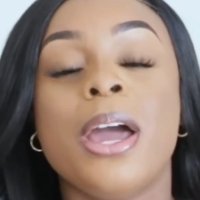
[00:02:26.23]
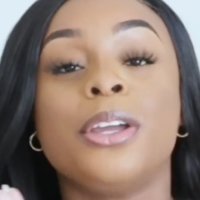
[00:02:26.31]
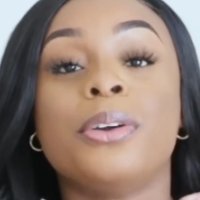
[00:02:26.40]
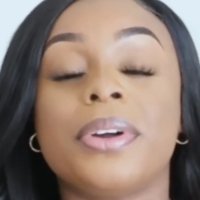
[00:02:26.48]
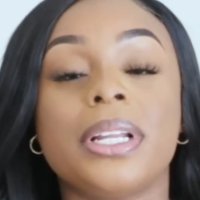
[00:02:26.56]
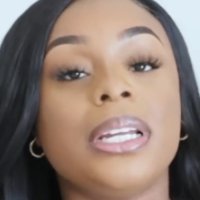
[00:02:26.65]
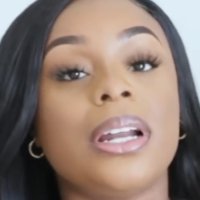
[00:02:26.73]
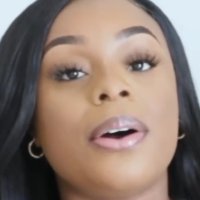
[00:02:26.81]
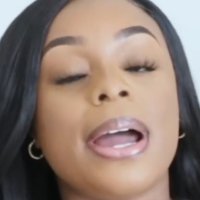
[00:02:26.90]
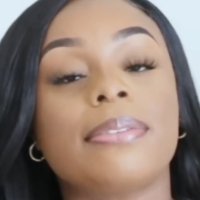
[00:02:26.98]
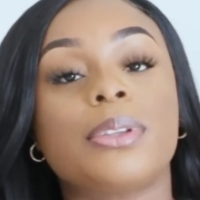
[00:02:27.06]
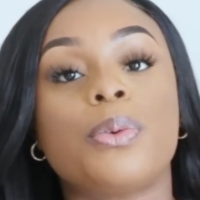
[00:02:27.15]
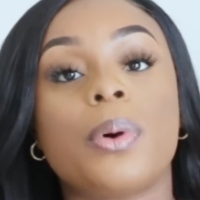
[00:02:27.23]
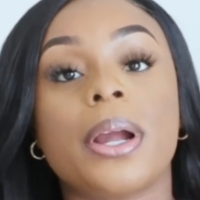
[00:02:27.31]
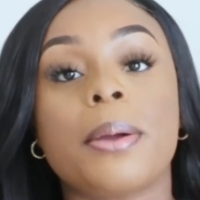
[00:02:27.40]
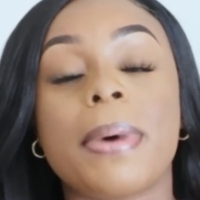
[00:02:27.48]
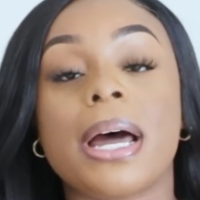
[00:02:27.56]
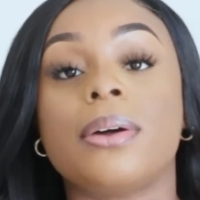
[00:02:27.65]
You really don't have to worry
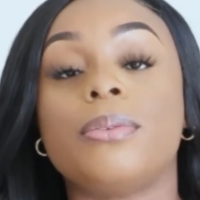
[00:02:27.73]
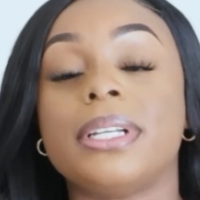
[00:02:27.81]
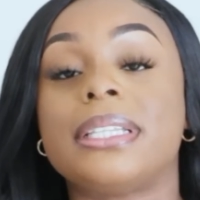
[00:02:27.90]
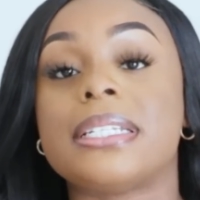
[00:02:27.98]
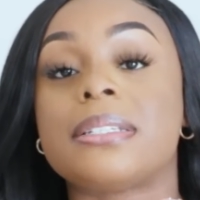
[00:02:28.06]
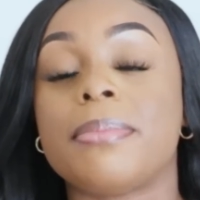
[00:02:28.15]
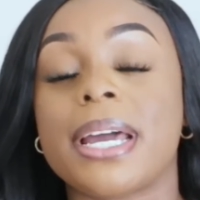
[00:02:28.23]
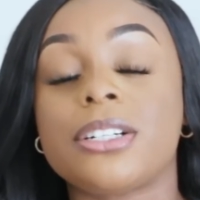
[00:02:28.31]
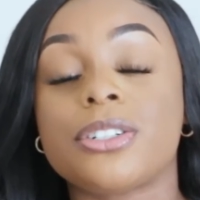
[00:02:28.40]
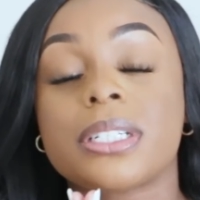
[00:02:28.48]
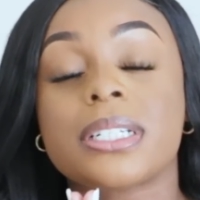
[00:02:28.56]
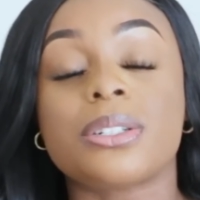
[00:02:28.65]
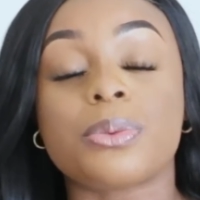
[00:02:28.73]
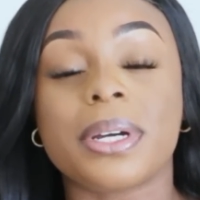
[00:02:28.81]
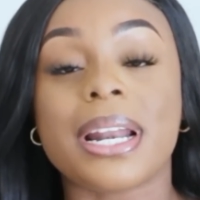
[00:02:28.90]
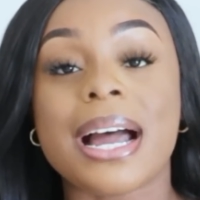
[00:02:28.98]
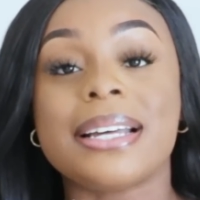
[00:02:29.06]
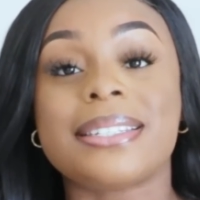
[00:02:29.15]
about it with this mattress because when
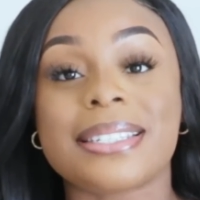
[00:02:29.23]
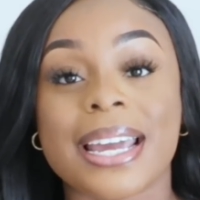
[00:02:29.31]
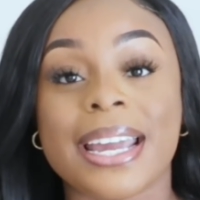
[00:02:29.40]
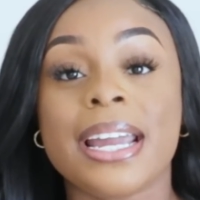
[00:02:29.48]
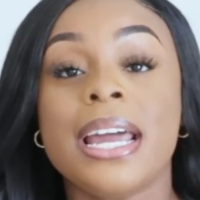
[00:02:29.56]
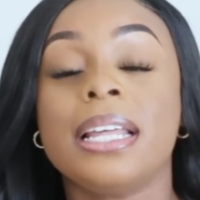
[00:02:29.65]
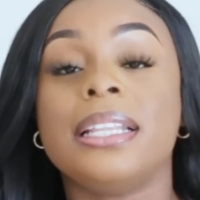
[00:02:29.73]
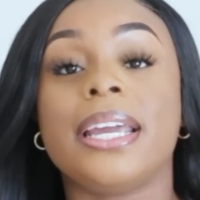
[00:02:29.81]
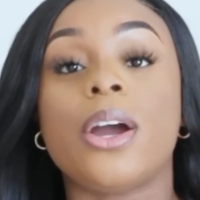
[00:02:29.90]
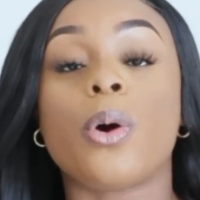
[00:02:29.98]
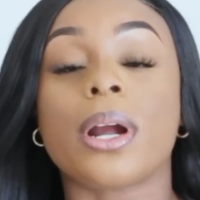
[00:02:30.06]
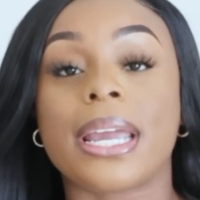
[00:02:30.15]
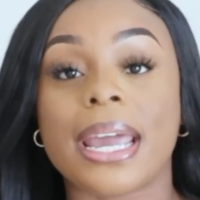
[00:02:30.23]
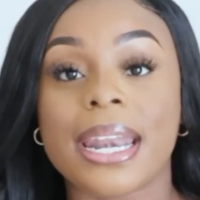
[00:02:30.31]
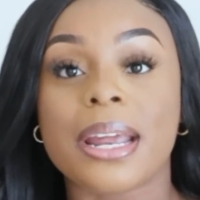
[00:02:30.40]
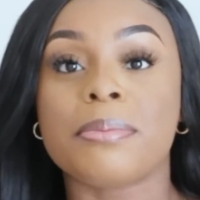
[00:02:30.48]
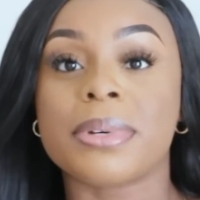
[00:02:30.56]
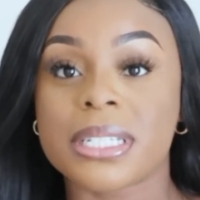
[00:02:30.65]
I say the
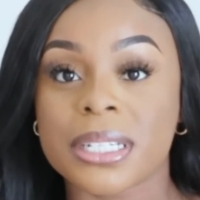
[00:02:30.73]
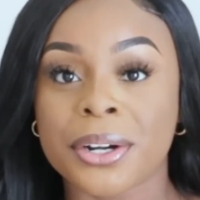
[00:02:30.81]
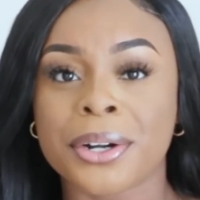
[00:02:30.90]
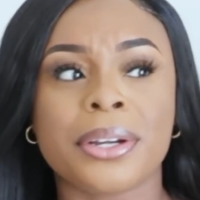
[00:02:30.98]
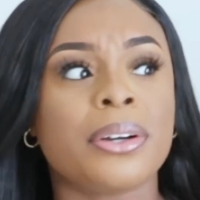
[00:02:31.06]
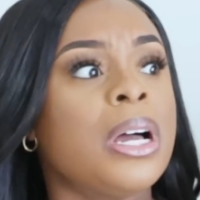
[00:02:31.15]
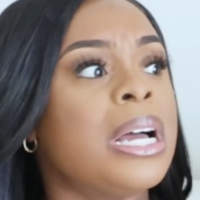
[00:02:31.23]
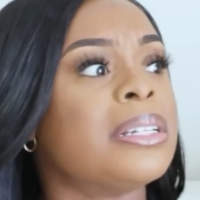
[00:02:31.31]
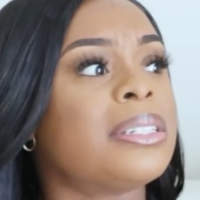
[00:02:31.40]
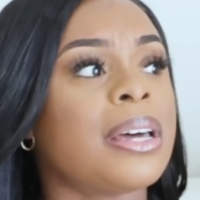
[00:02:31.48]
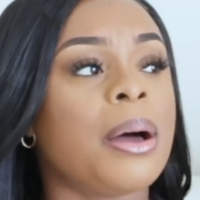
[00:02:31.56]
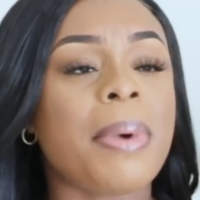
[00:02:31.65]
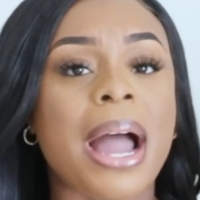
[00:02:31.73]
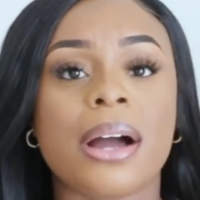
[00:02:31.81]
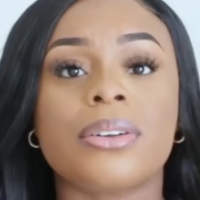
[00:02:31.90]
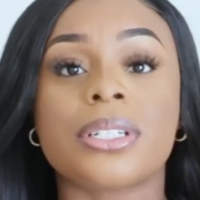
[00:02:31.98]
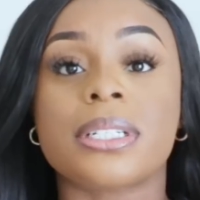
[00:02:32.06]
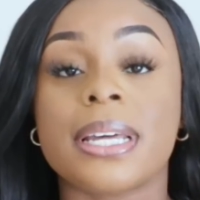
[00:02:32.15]
organic material
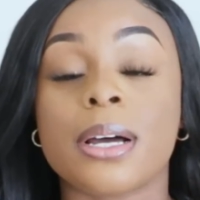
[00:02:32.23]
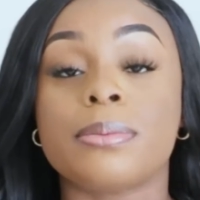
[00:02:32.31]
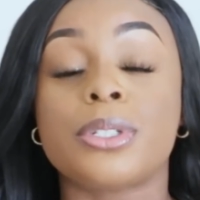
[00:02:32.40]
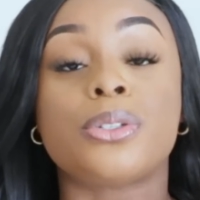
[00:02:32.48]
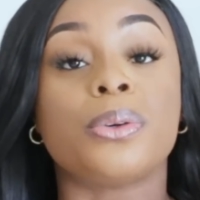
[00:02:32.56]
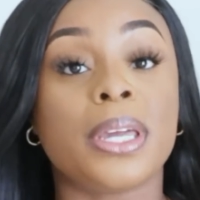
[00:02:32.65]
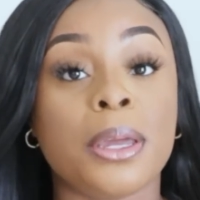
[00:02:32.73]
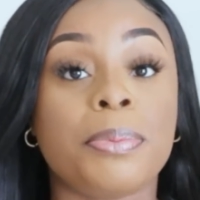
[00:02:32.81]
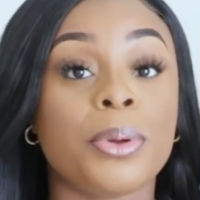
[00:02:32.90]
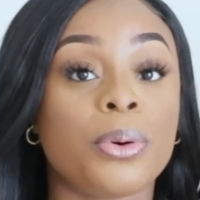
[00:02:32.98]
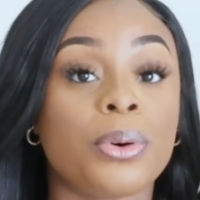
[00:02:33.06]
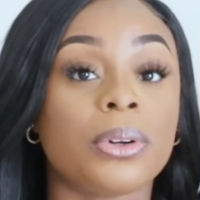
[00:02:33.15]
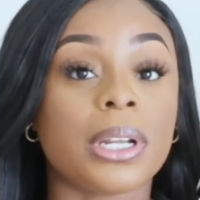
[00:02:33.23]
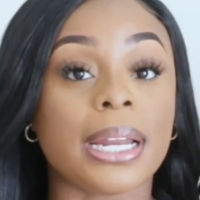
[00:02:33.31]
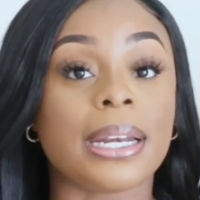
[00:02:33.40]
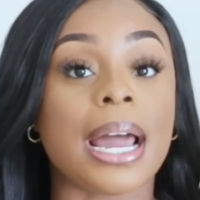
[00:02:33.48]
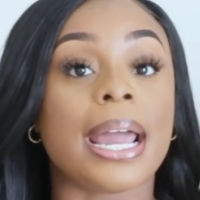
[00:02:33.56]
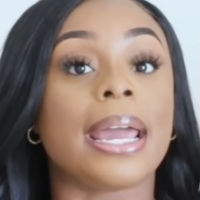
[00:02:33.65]
somehow just helps to keep you cool at
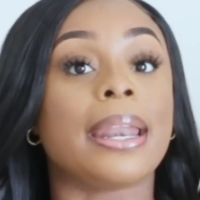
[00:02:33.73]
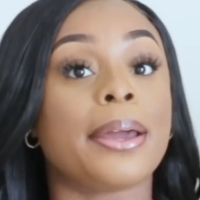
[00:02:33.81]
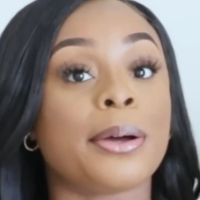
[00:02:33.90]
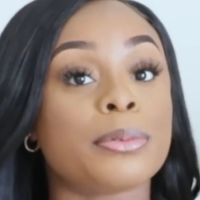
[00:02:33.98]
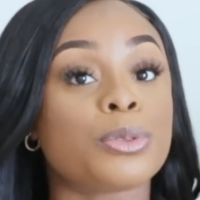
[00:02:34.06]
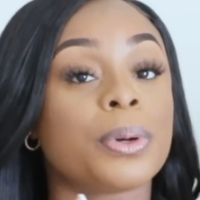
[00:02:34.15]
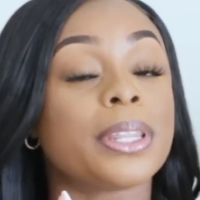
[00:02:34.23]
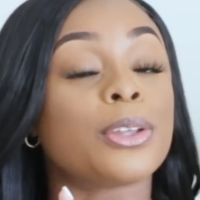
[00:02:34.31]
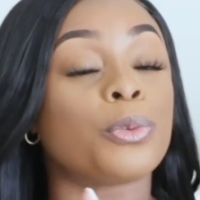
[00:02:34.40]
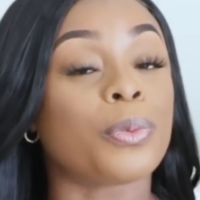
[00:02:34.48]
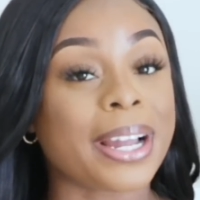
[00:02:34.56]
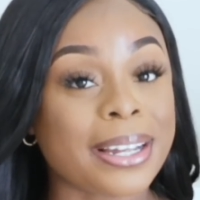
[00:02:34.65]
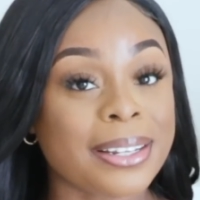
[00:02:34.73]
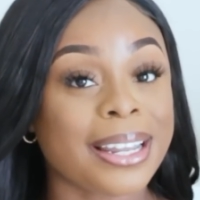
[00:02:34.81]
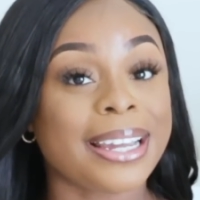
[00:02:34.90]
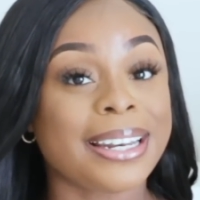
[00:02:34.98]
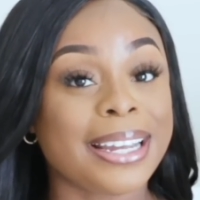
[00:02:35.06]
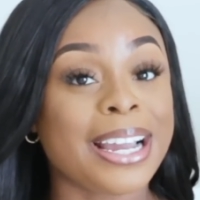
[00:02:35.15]
night and helps with
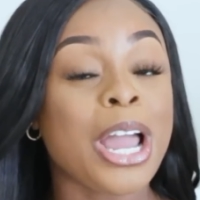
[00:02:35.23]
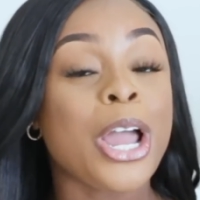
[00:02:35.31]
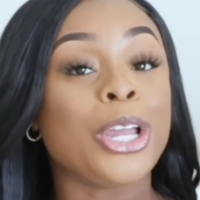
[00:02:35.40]
regulating